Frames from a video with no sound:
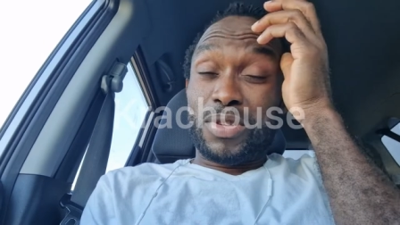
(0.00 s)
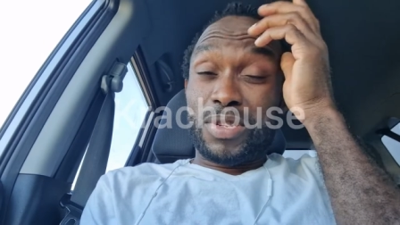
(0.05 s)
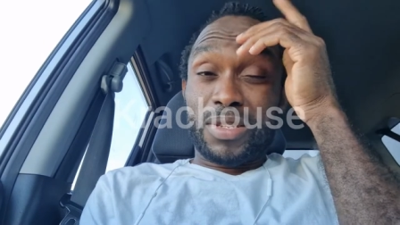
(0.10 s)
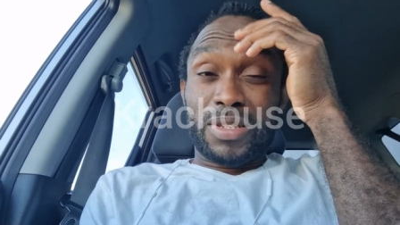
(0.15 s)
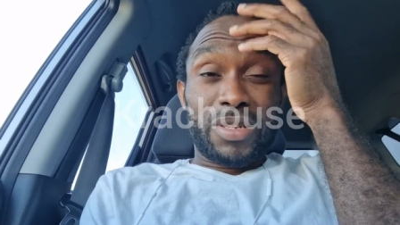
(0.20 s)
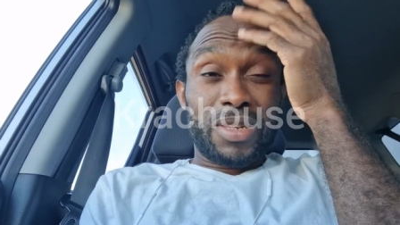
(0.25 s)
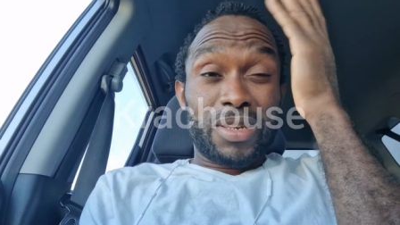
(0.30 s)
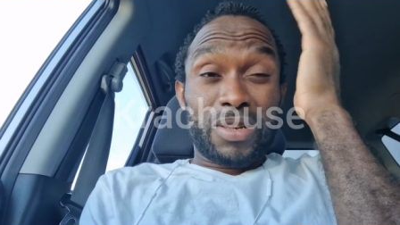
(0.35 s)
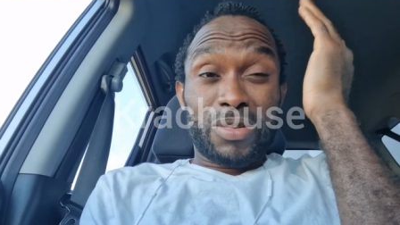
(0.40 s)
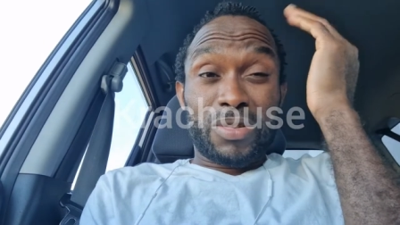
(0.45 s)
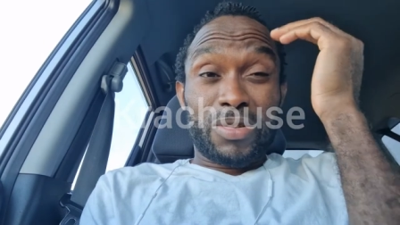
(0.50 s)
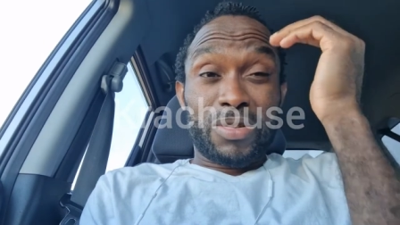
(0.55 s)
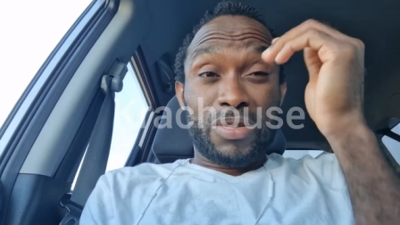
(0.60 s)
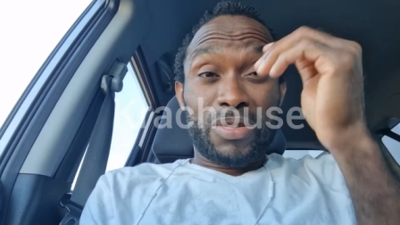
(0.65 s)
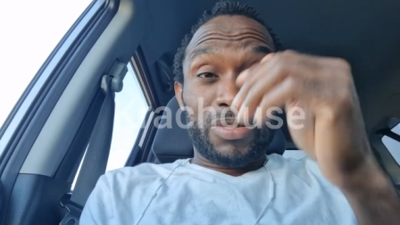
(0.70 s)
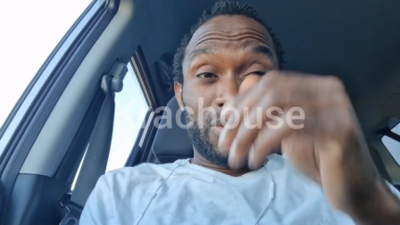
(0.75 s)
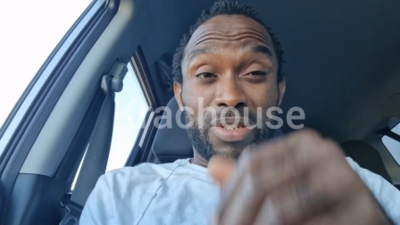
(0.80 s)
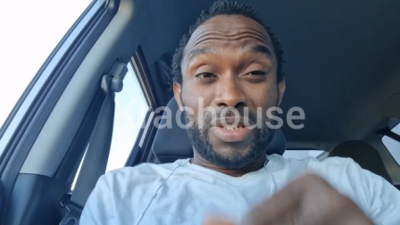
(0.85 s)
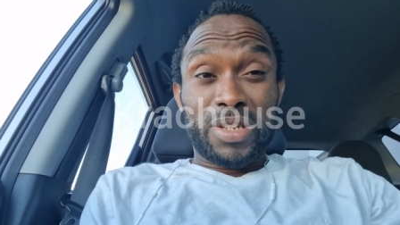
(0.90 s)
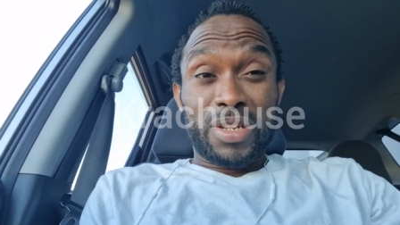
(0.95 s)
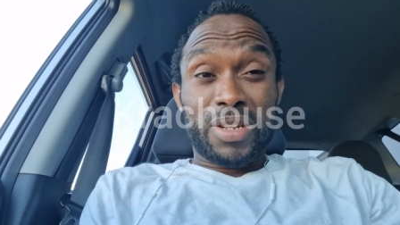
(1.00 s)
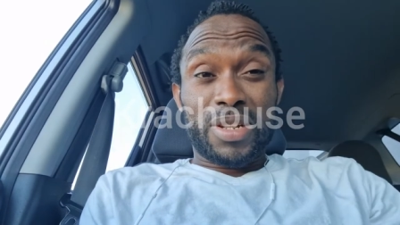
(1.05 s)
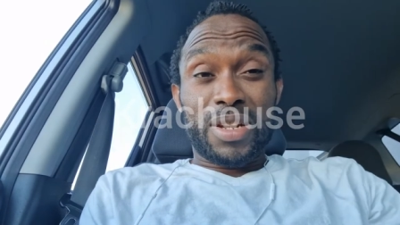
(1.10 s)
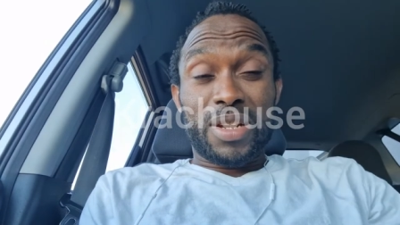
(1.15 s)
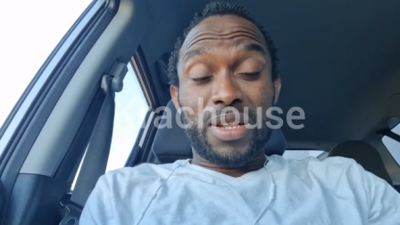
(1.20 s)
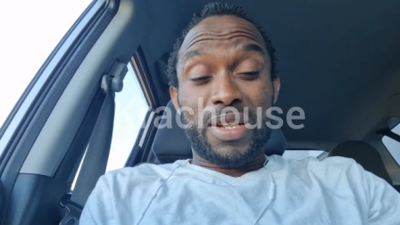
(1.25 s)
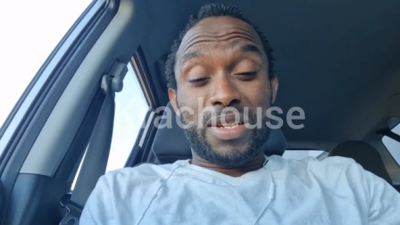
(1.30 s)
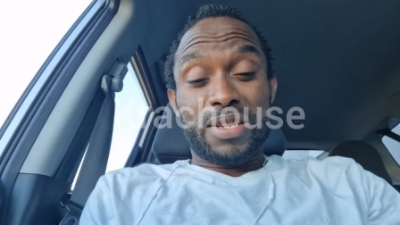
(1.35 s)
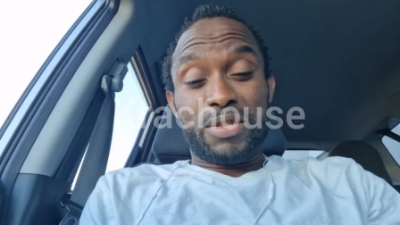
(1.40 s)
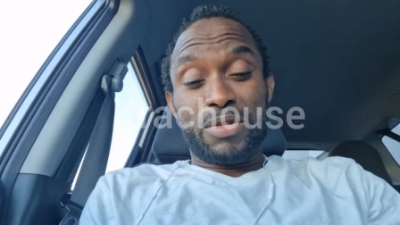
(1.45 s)
what they call jet
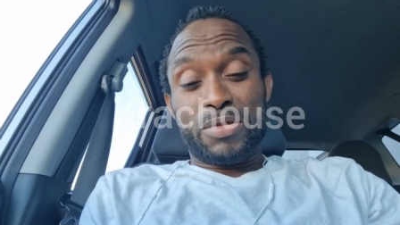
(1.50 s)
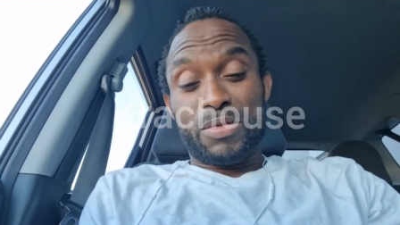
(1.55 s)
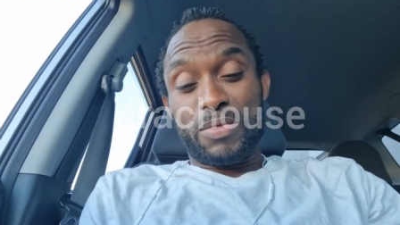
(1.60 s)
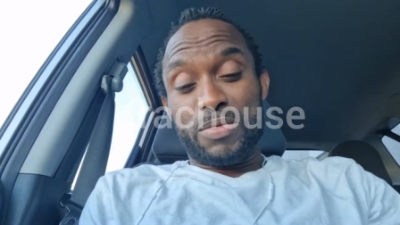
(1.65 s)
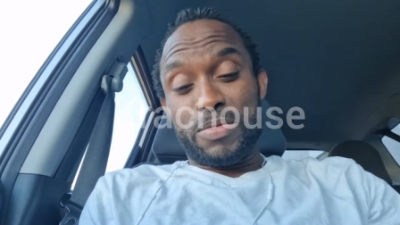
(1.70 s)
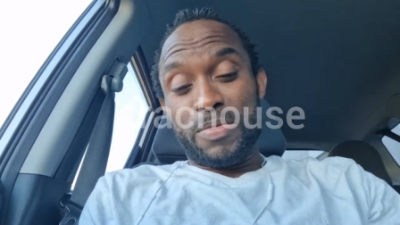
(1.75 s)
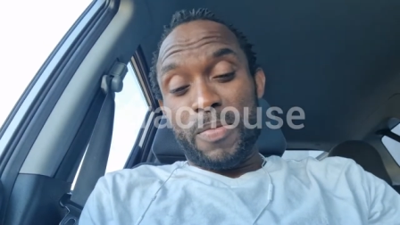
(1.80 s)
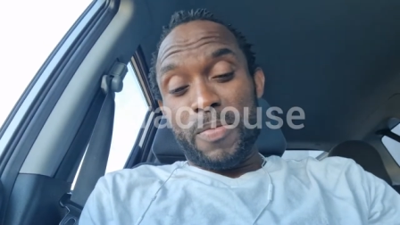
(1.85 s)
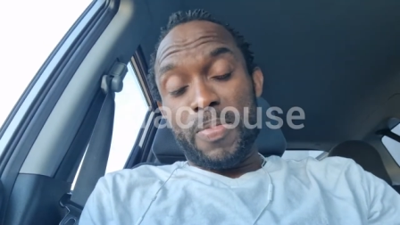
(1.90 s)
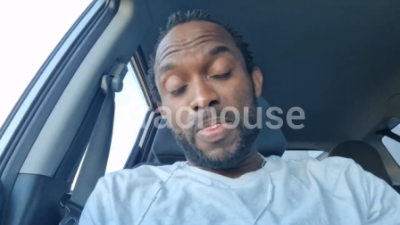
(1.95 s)
lag so